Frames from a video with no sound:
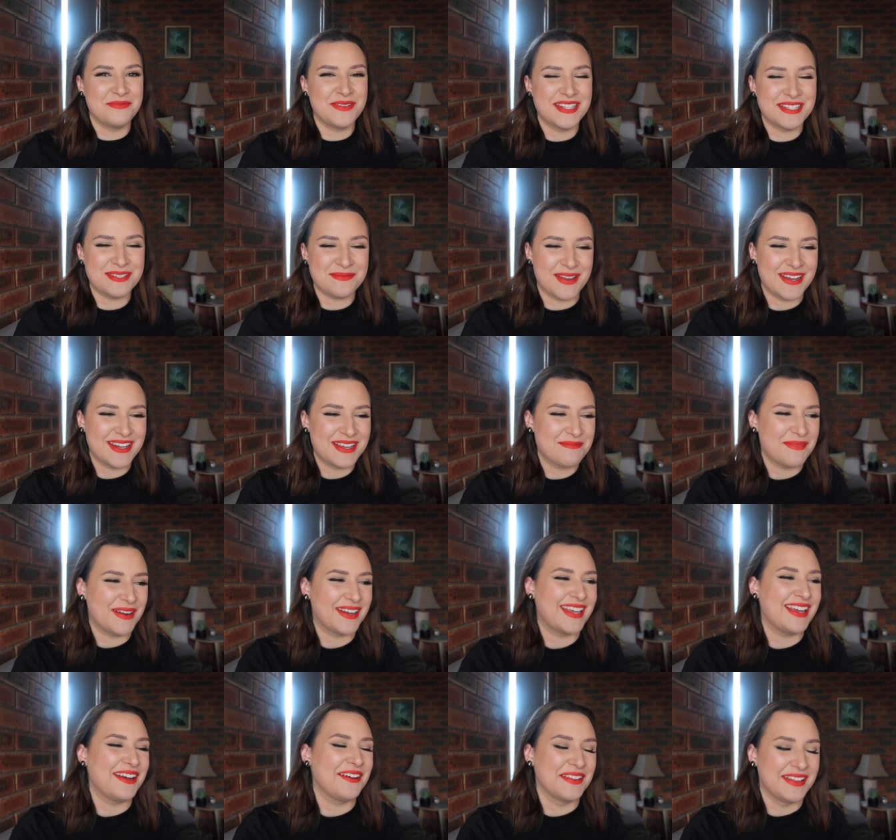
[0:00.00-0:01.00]
have been spending
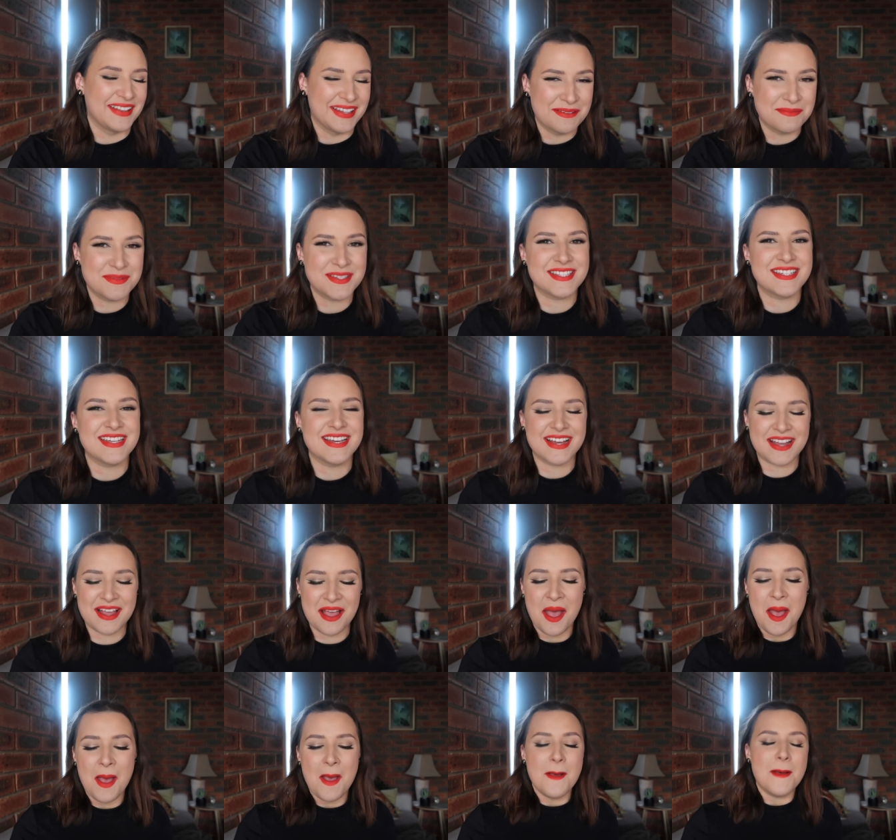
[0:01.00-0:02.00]
money on lipstick.
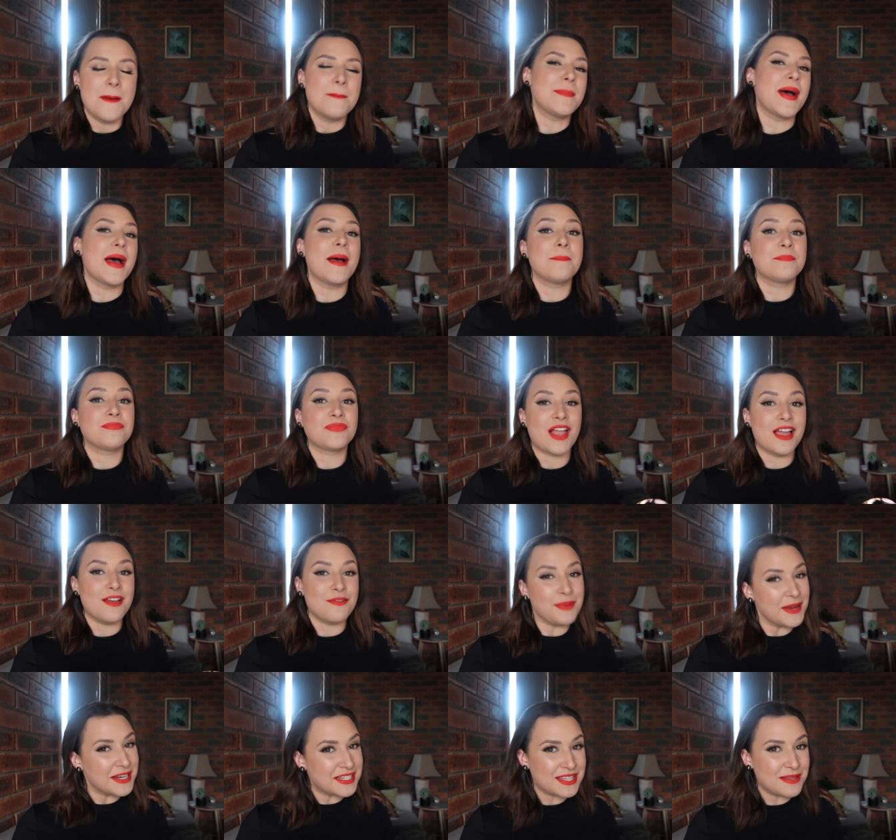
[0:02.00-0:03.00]
But
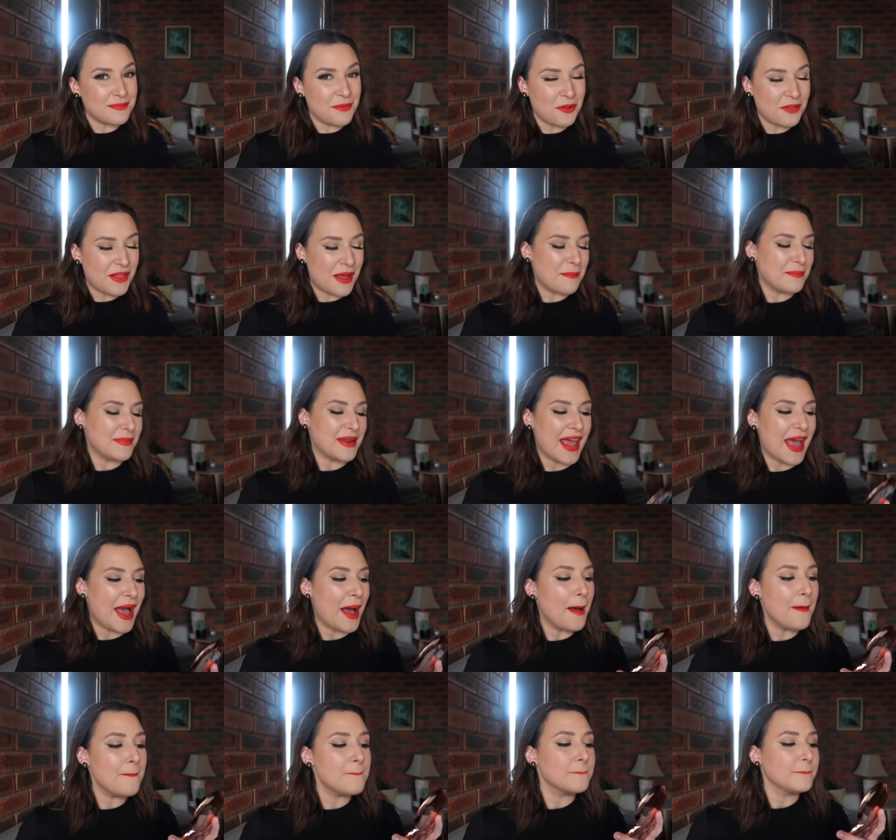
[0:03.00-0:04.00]
I've picked them all up
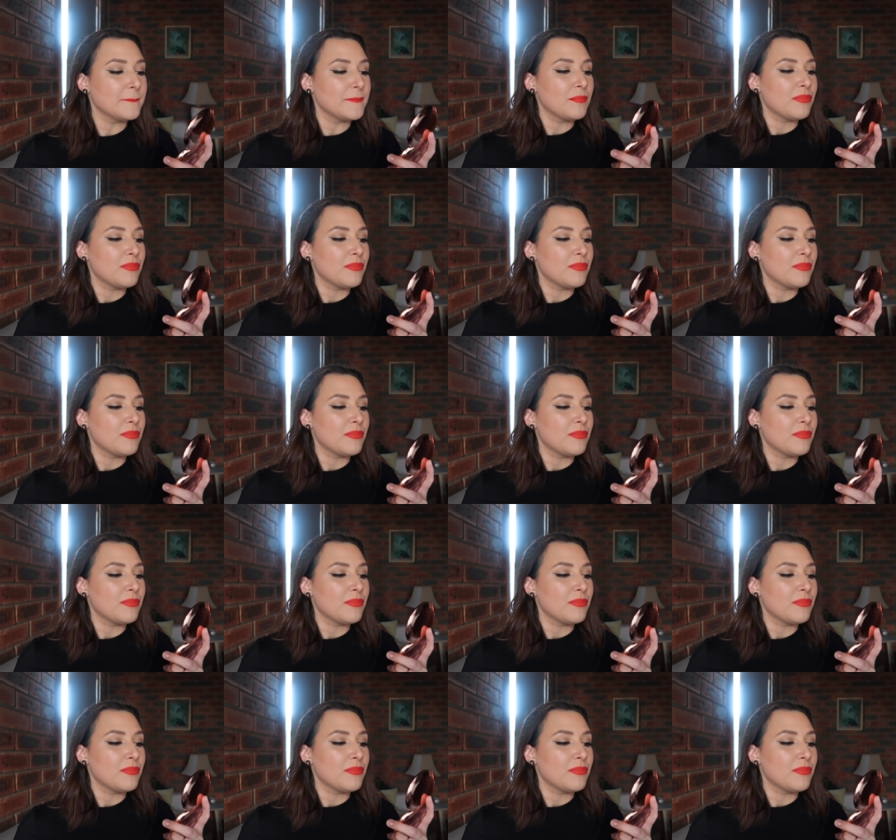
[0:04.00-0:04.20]
now.